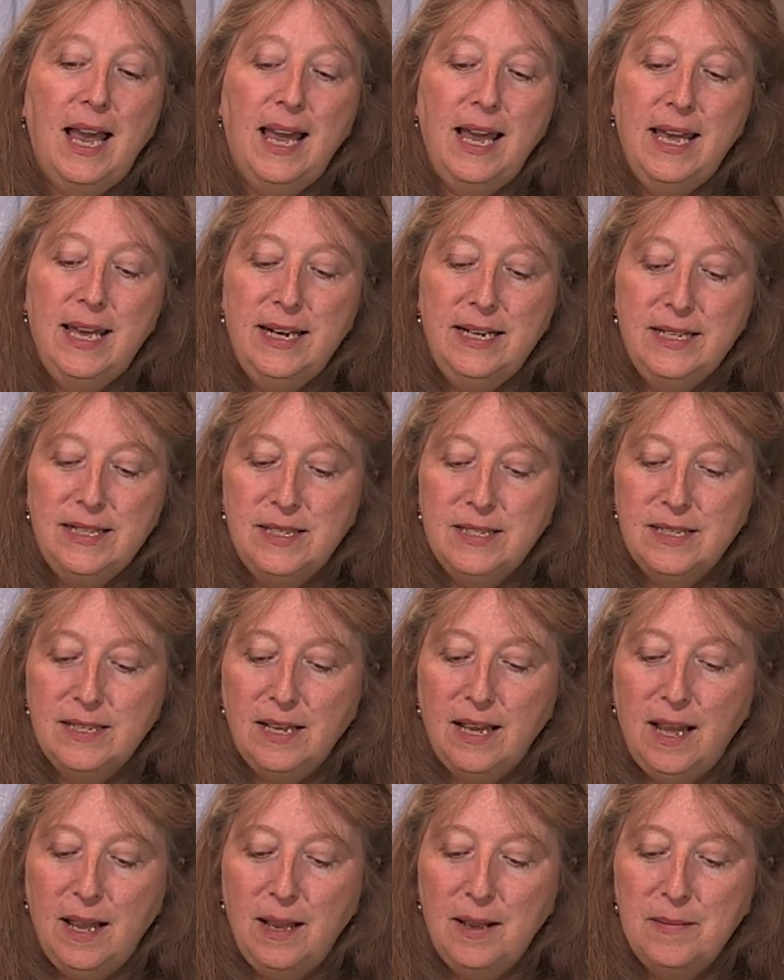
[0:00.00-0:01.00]
And it's
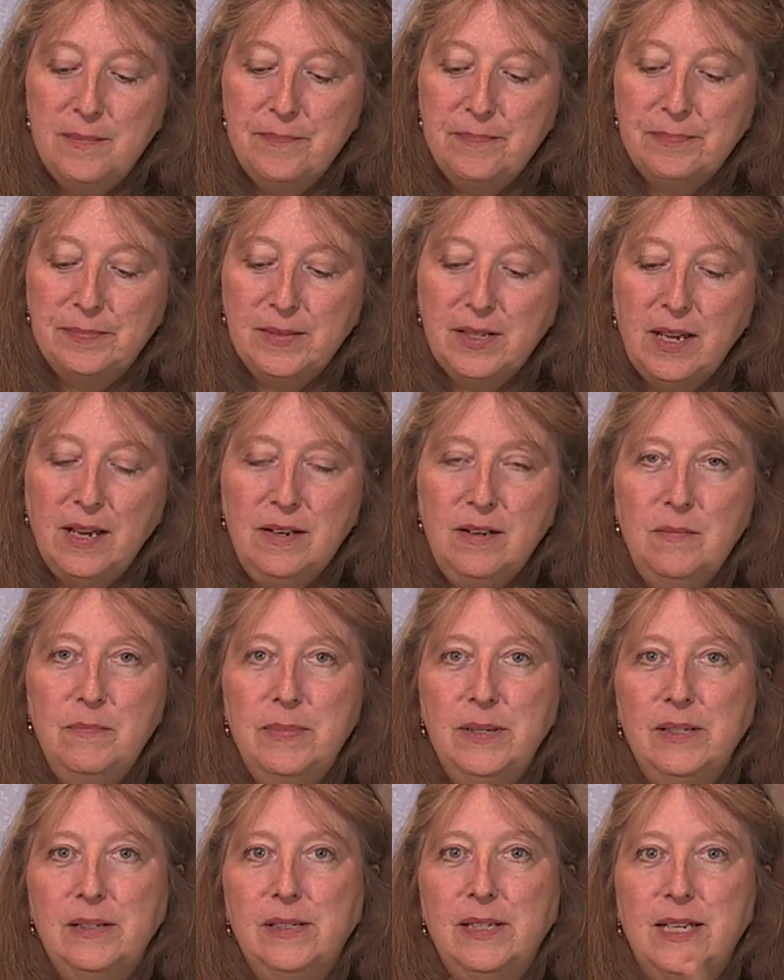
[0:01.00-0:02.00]
kind of
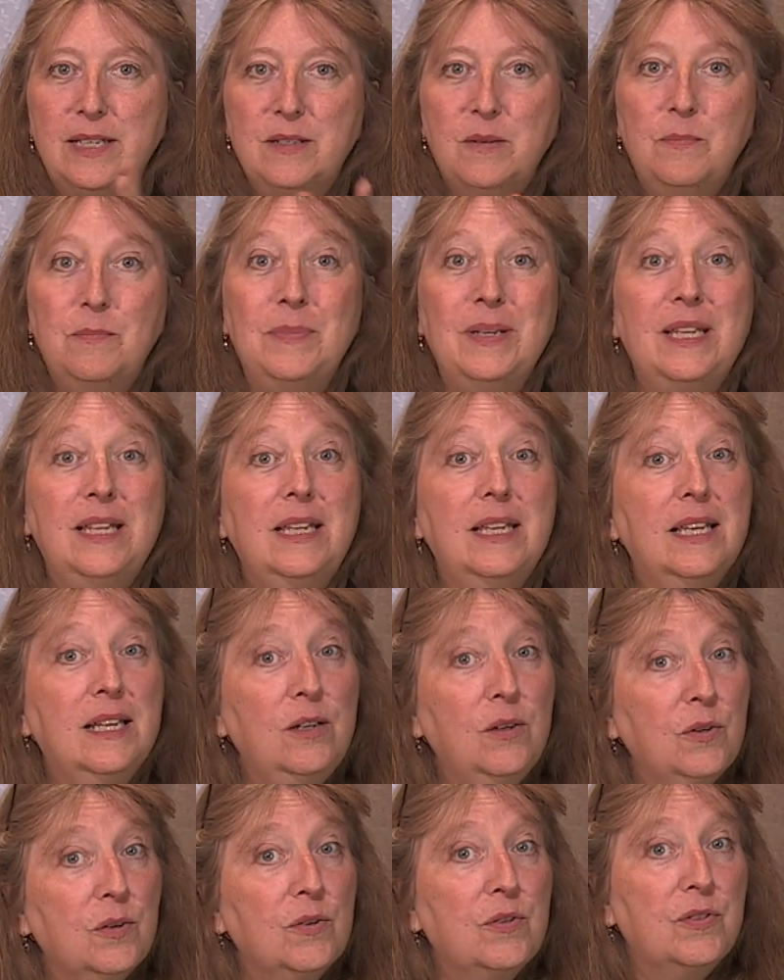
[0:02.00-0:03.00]
billed as a
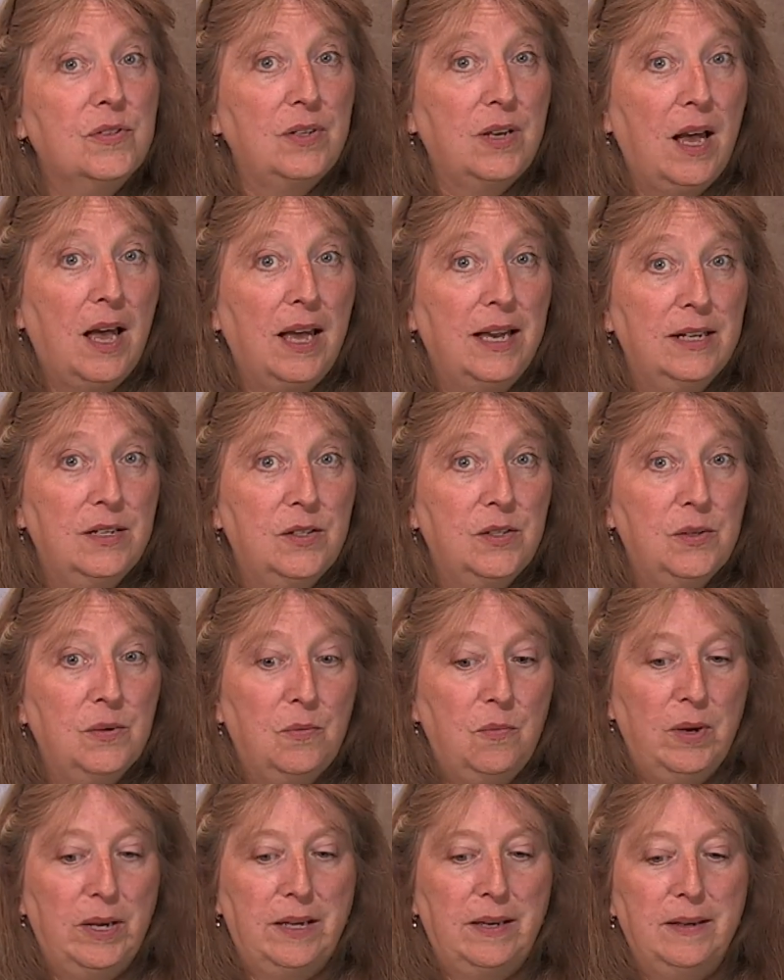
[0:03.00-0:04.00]
beginner's guide to
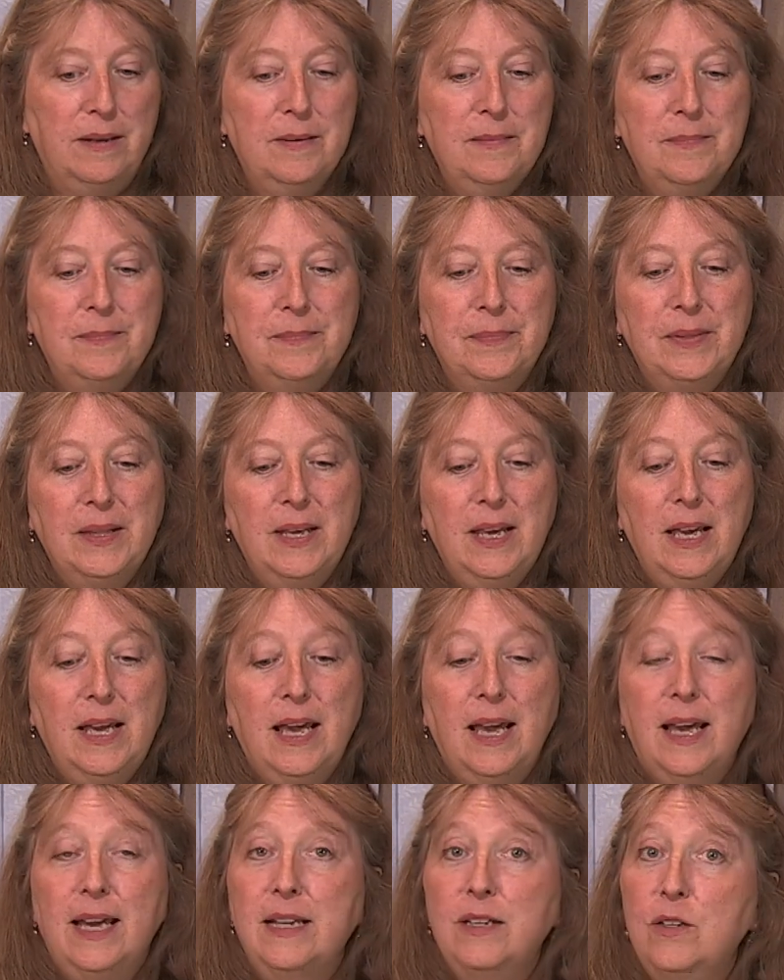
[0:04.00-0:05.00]
Wicca.
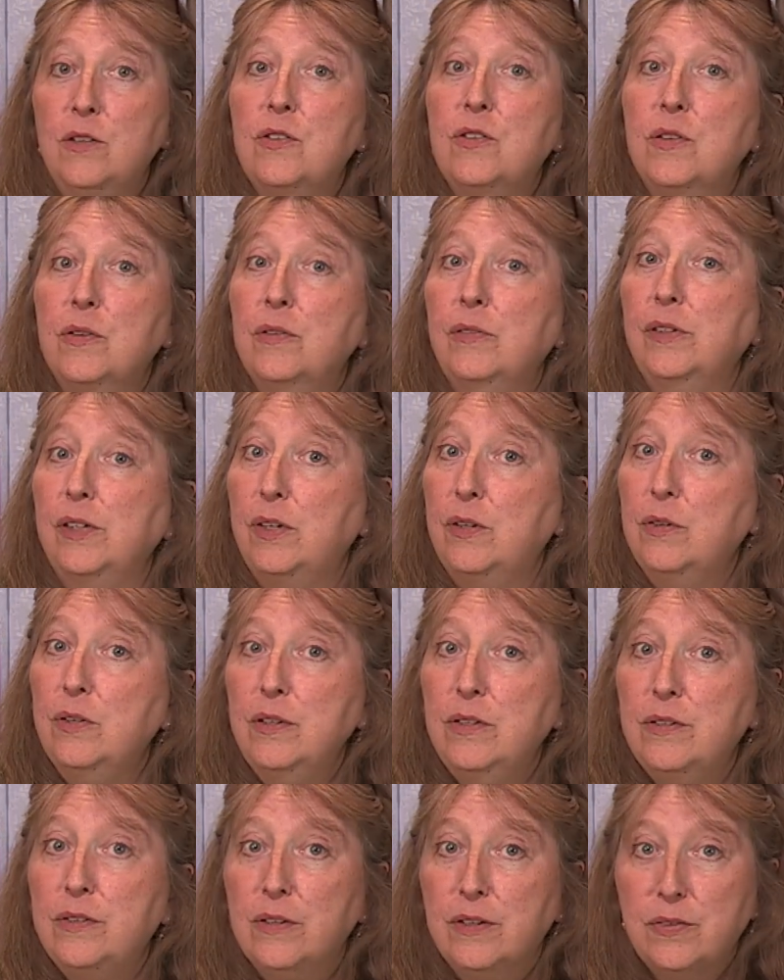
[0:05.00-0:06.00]
And you certainly
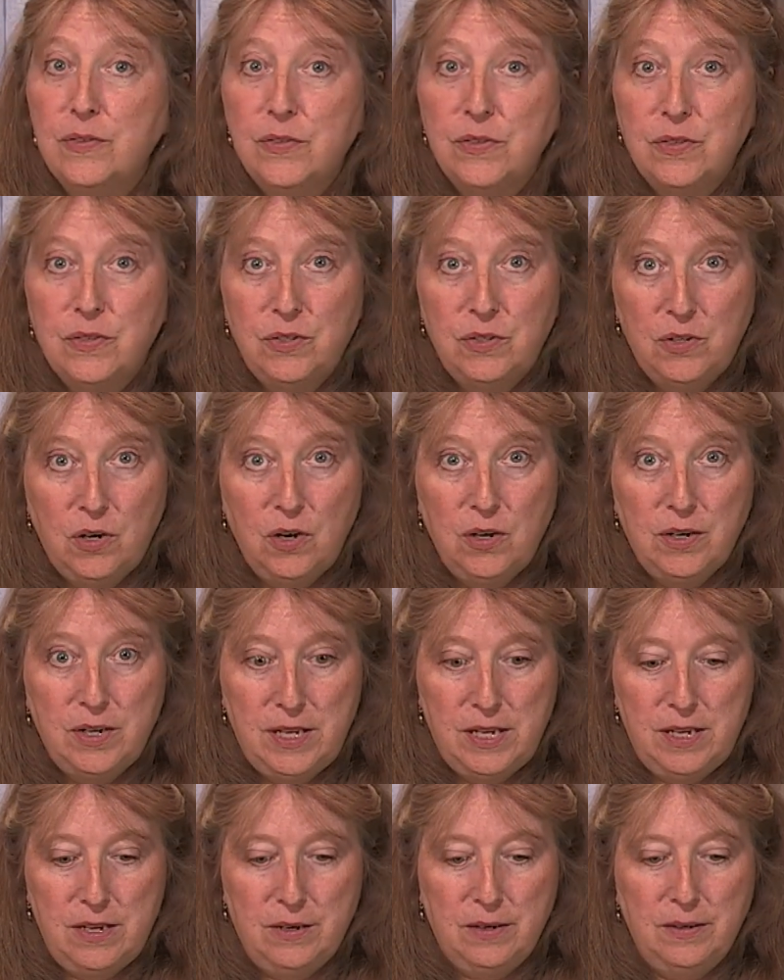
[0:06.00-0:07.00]
could start
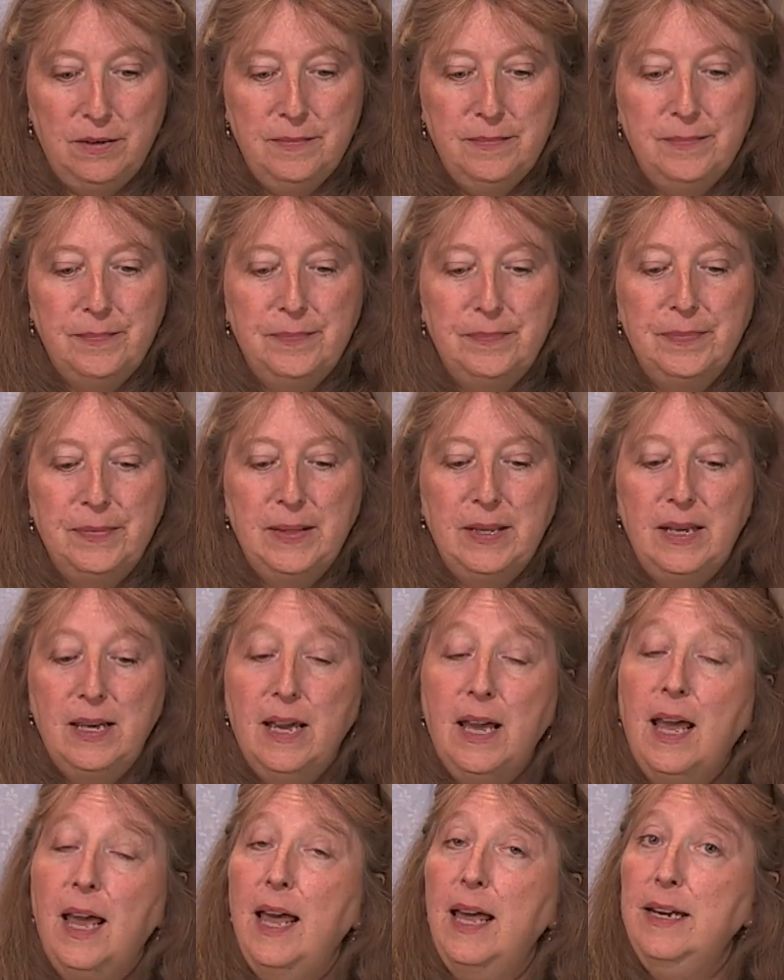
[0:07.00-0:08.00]
here.
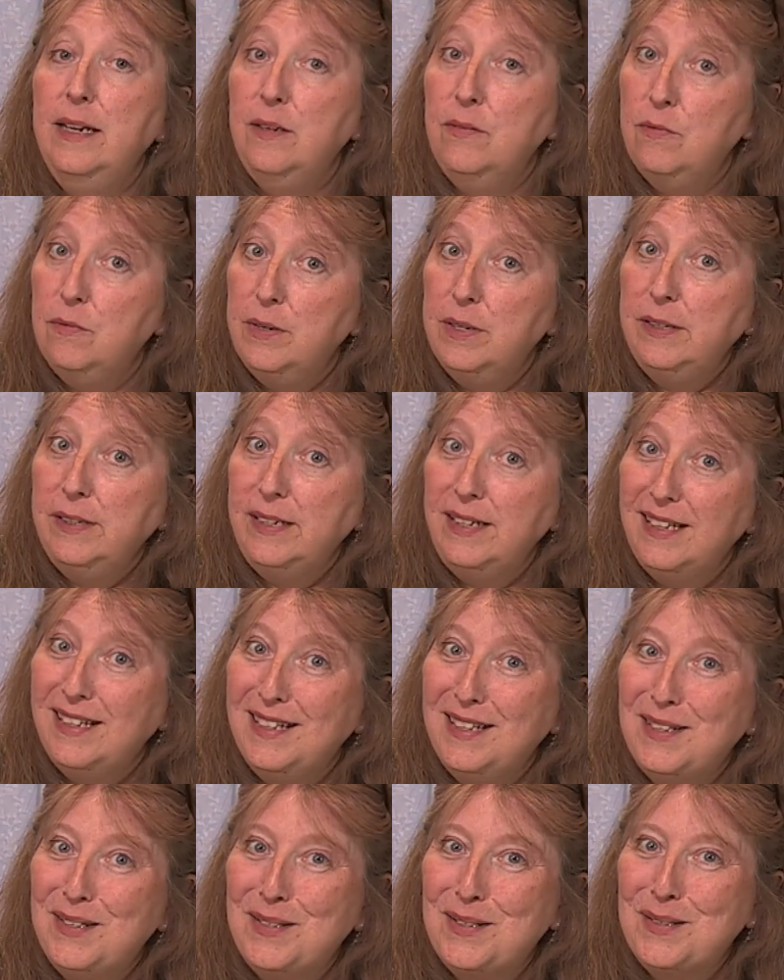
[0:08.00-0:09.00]
And it really
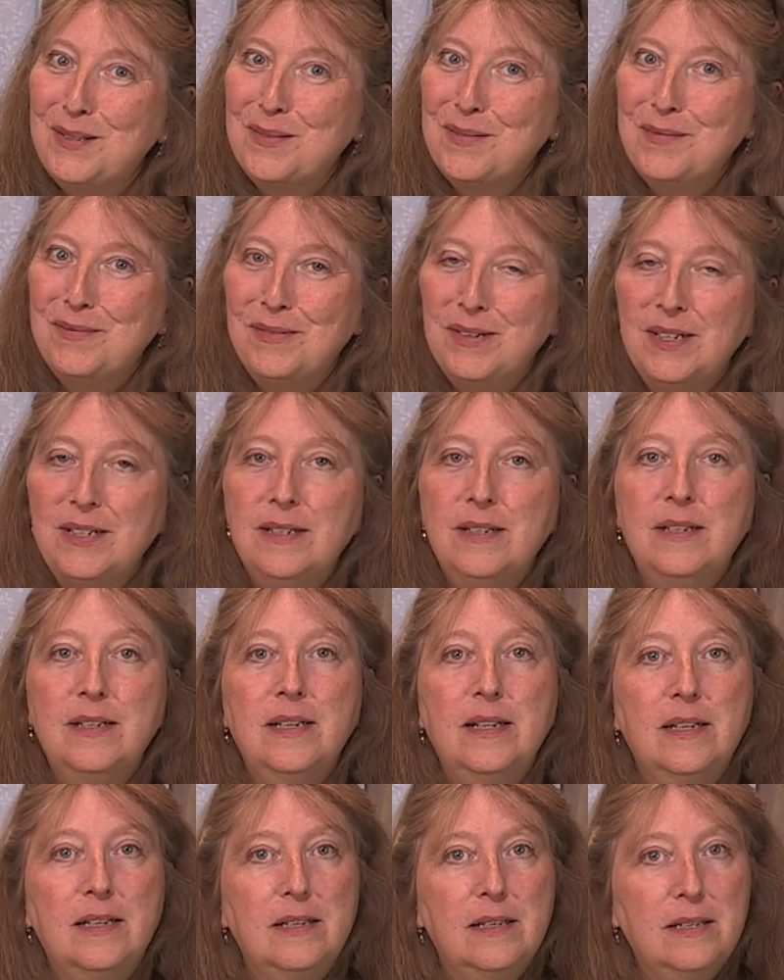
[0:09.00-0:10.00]
is
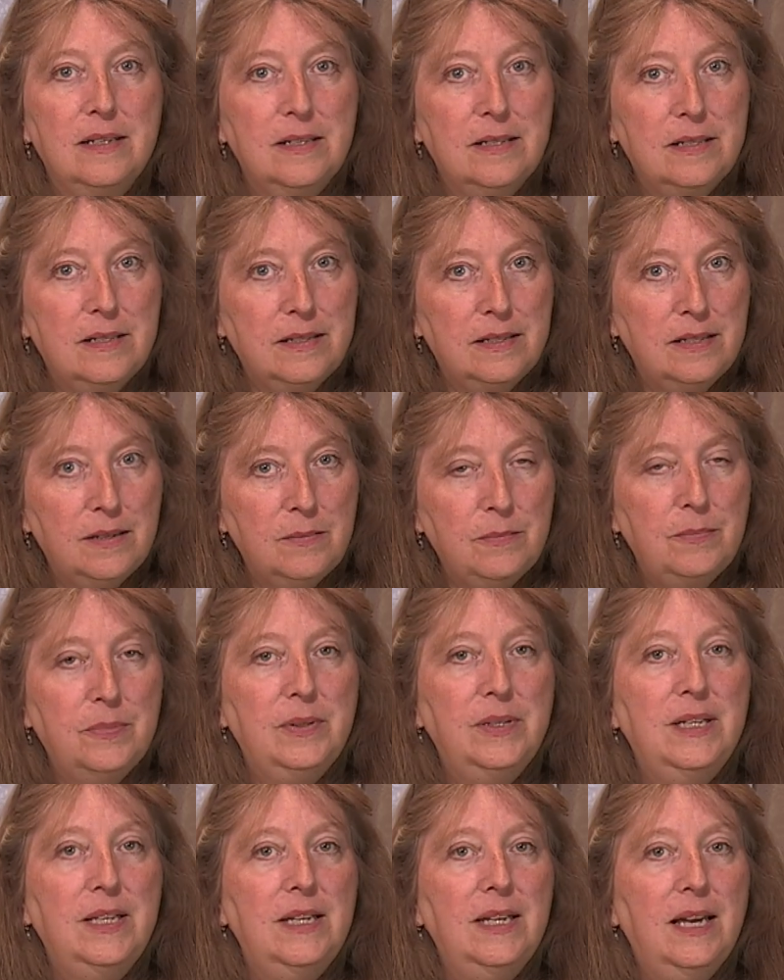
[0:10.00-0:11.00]
written
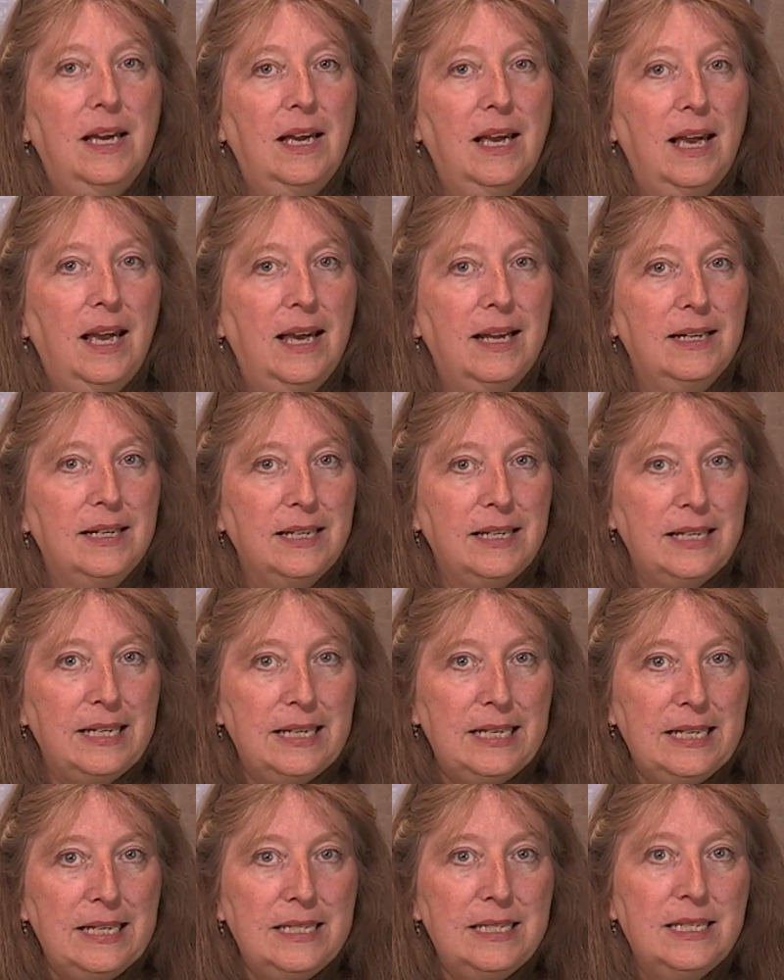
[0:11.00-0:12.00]
simply and
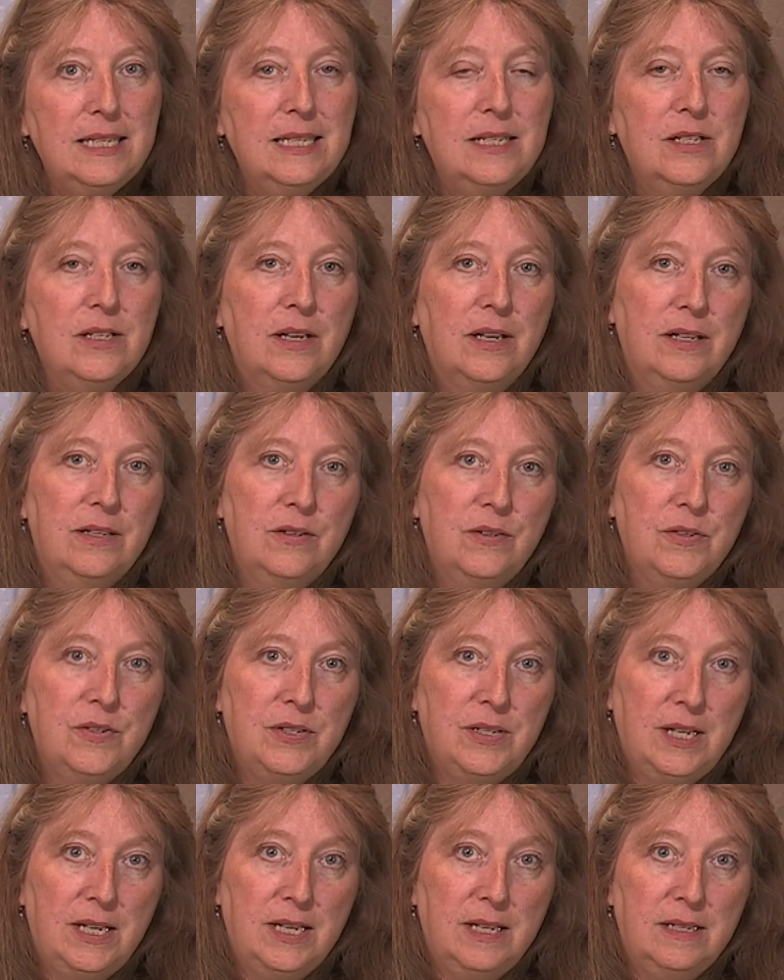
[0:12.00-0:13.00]
easy to
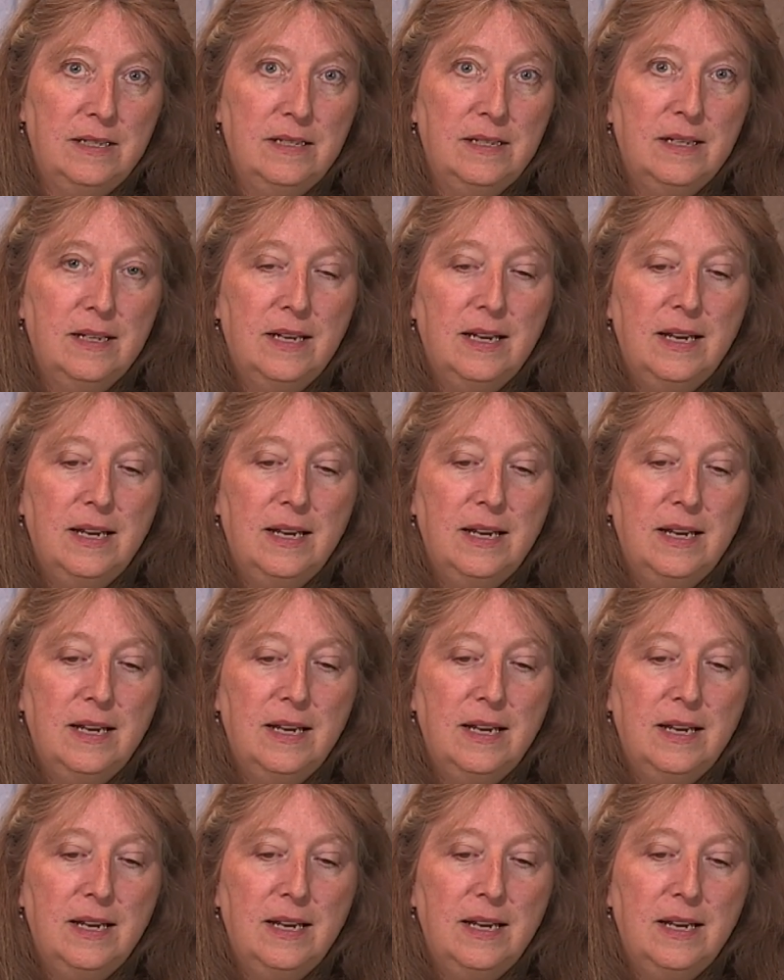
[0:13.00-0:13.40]
understand.